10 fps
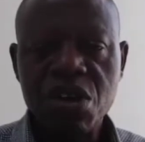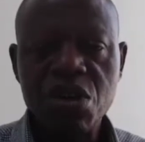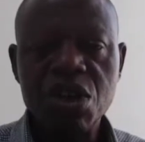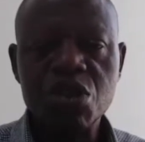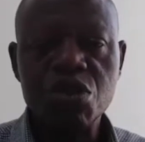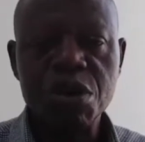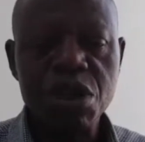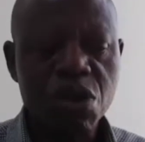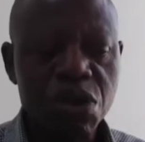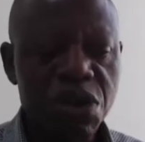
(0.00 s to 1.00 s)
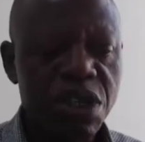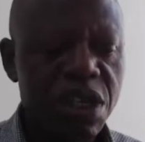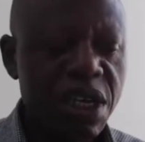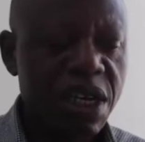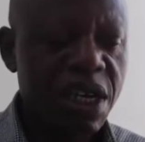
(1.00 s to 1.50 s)
All this will be costs,
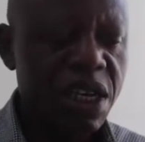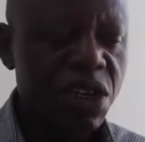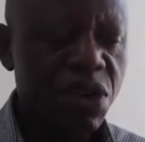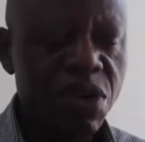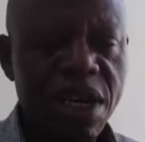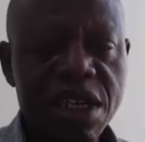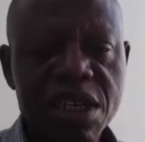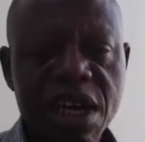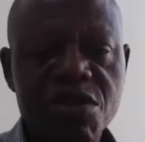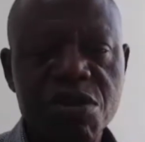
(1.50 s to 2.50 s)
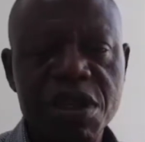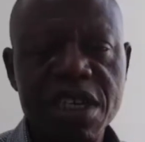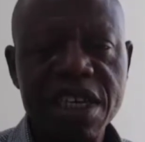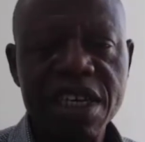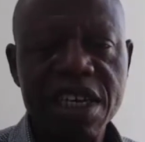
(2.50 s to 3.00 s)
that have to be
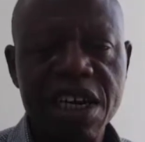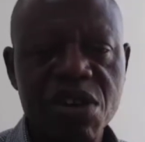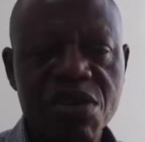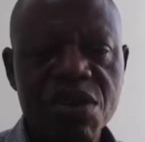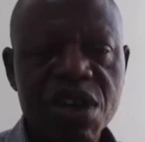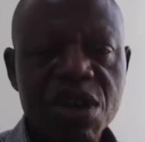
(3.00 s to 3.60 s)
taken care of